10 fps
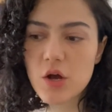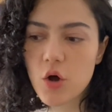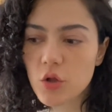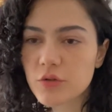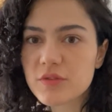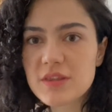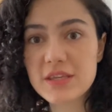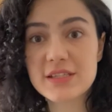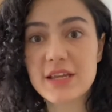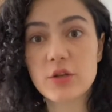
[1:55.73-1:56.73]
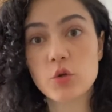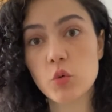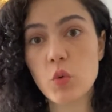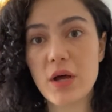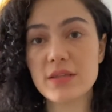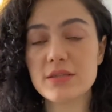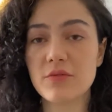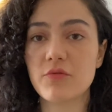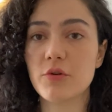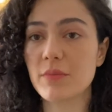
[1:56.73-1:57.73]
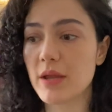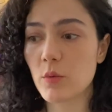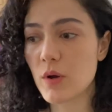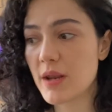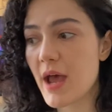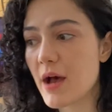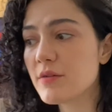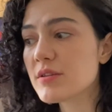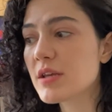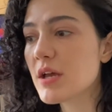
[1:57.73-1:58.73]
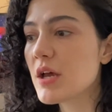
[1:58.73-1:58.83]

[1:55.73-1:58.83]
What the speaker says: all of the things that you want from like one house.